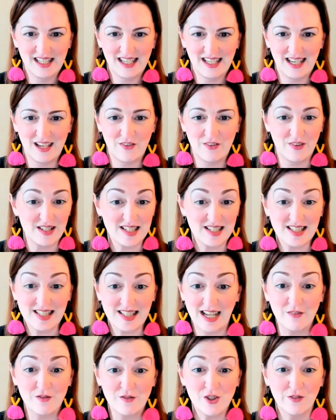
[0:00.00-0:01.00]
If it
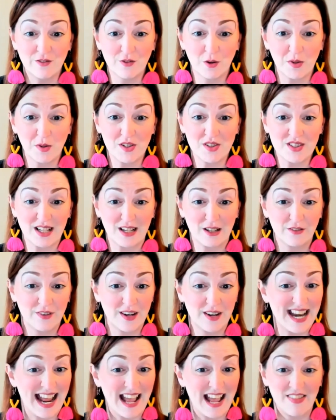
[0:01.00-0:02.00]
saved you from yourself and
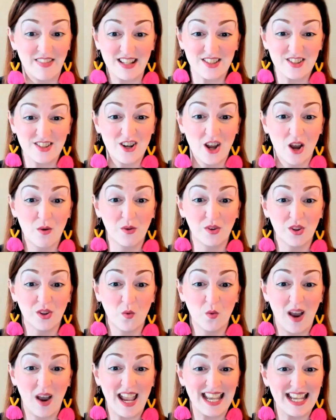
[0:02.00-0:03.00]
now there's no other
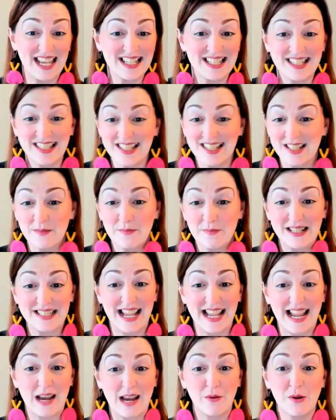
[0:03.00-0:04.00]
way, it doesn't matter
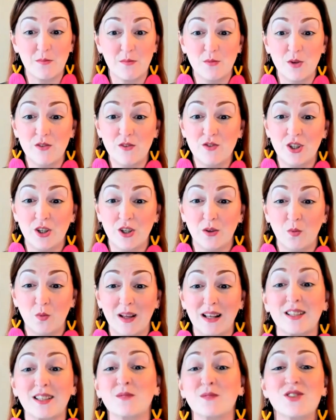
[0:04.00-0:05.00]
how it moved you,
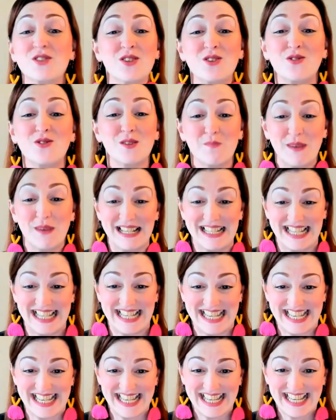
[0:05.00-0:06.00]
welcome to the
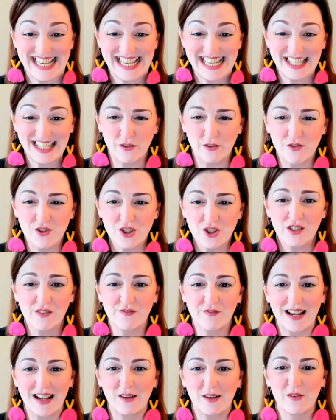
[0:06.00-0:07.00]
ballet. You've just
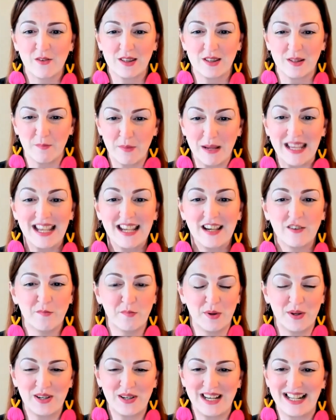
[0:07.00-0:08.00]
found the peak of
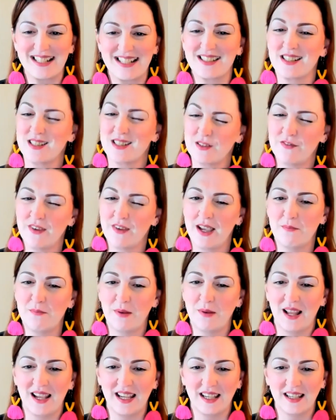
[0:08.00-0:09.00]
Parnassus, fair
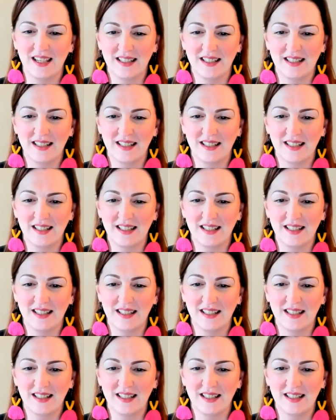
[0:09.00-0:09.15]
play.